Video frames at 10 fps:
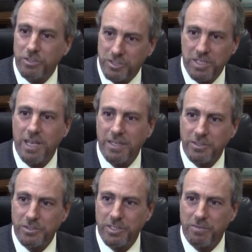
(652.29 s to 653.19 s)
for us to
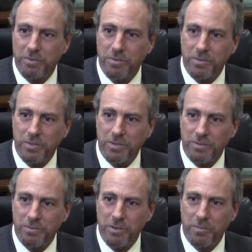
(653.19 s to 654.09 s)
handle stuff over
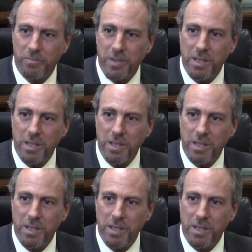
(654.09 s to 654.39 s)
the phone.